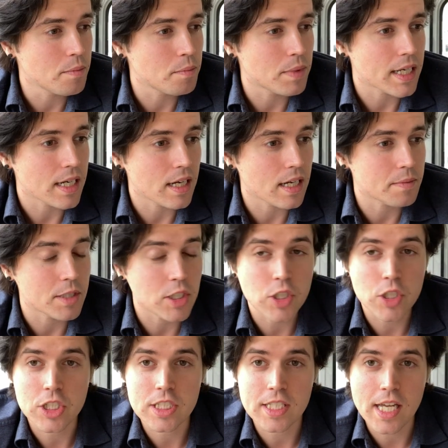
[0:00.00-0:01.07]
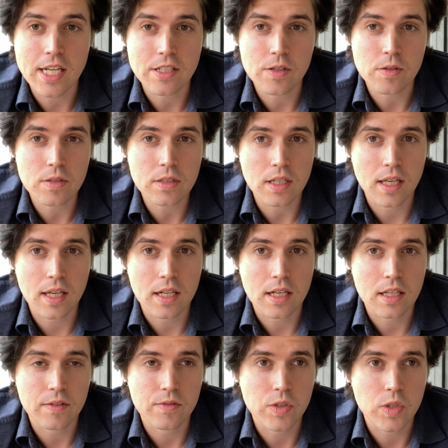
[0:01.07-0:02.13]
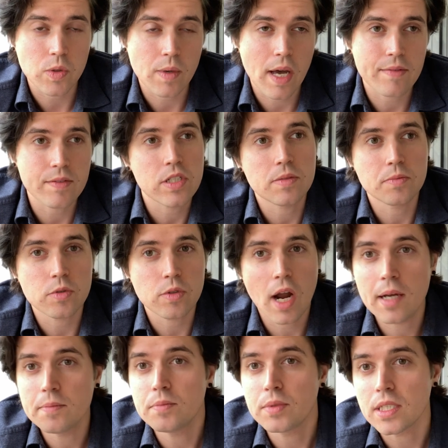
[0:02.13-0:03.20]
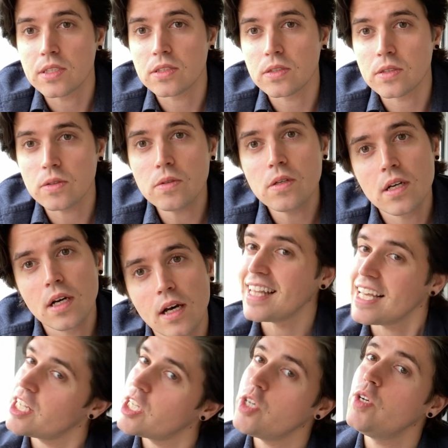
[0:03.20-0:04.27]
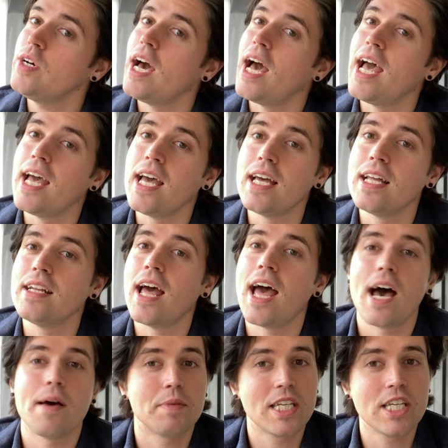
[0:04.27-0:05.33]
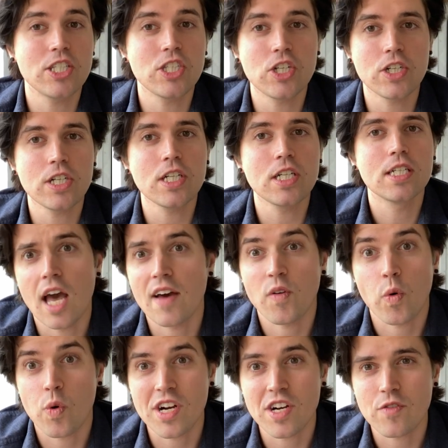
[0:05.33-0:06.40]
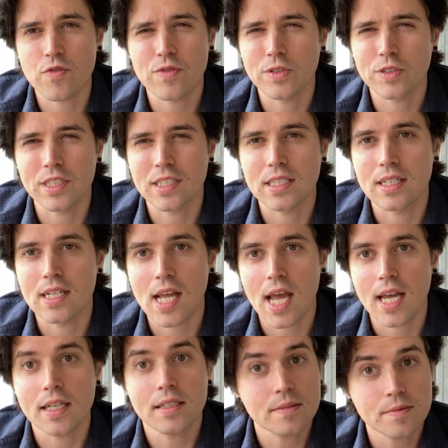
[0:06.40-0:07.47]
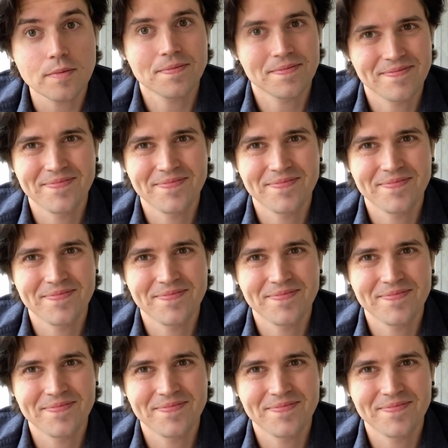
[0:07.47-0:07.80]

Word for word: But be sure to stay tuned, and if you haven't subscribed, please do. Thank you, and happy Easter. Have a wonderful day.